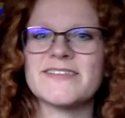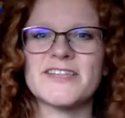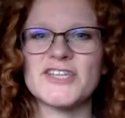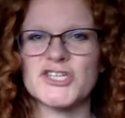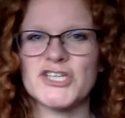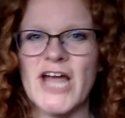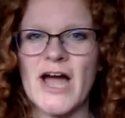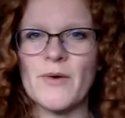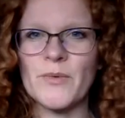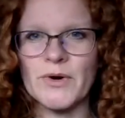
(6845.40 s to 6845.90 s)
in the
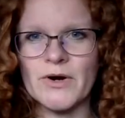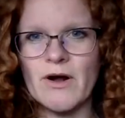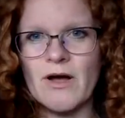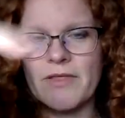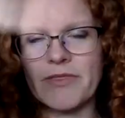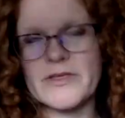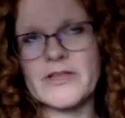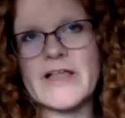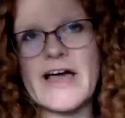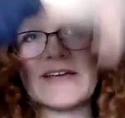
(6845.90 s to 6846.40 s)
shower
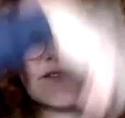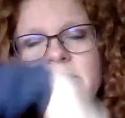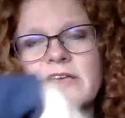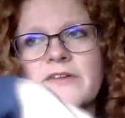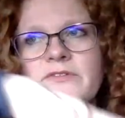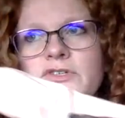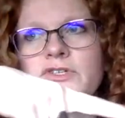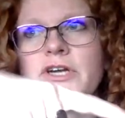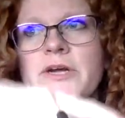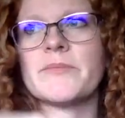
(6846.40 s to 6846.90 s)
on the last
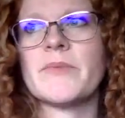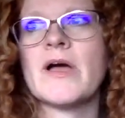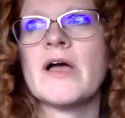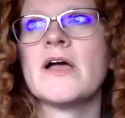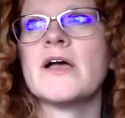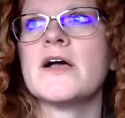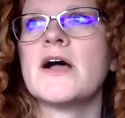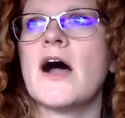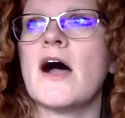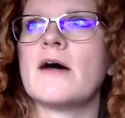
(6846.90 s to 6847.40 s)
live stream.
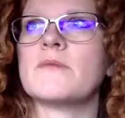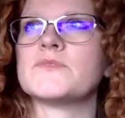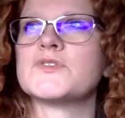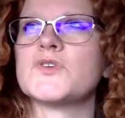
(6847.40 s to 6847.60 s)
Um,